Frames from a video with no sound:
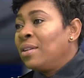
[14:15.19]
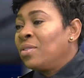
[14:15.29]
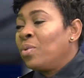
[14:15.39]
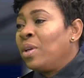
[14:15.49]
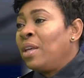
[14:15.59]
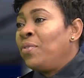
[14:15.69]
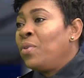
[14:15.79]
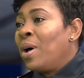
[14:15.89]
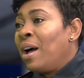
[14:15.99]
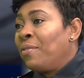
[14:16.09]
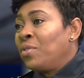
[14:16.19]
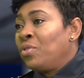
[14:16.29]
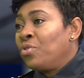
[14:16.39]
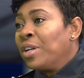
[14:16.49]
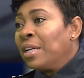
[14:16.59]
So if you have to
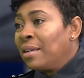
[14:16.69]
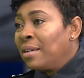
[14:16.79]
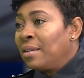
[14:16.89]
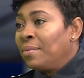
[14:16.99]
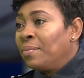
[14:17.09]
drink